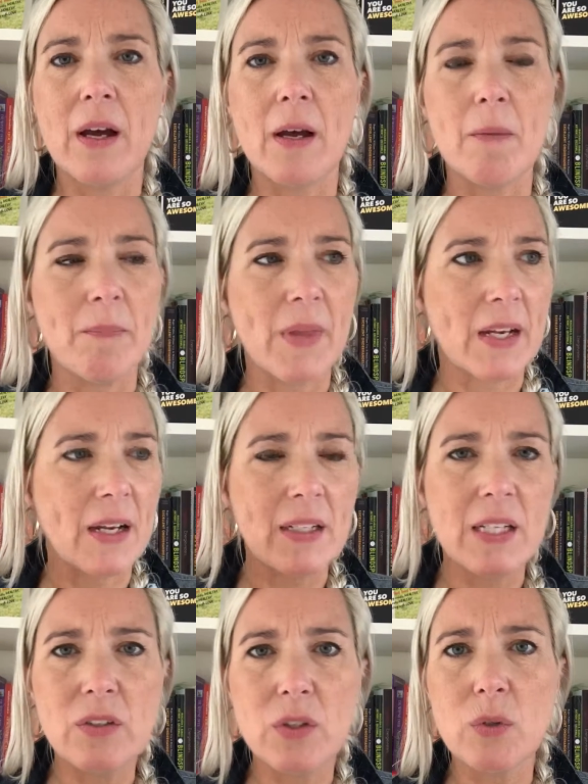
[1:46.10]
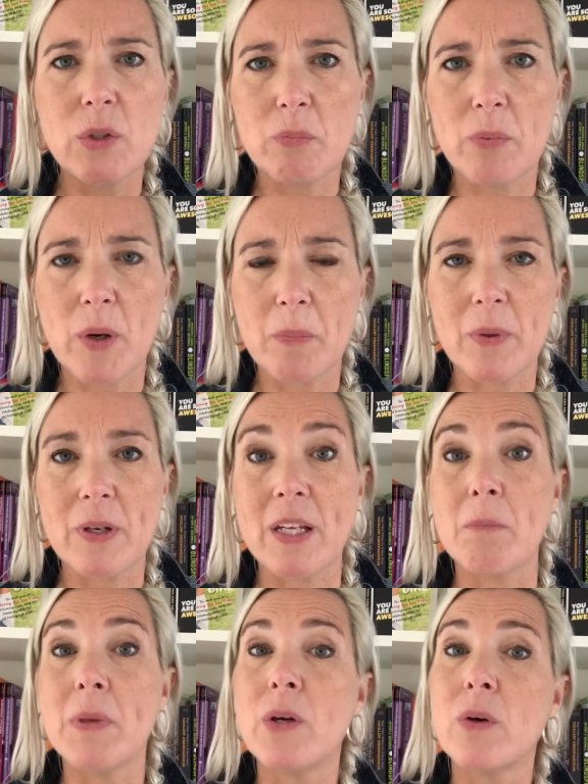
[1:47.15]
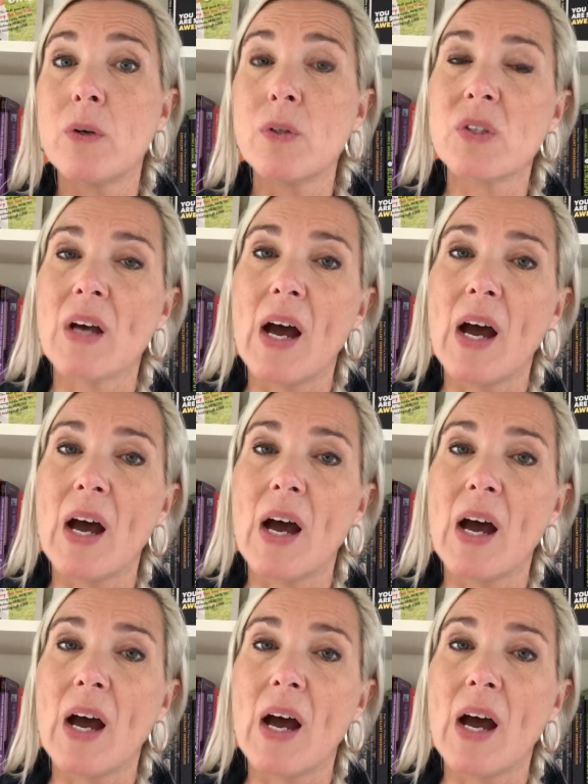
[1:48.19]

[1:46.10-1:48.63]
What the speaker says: and I need to do it properly because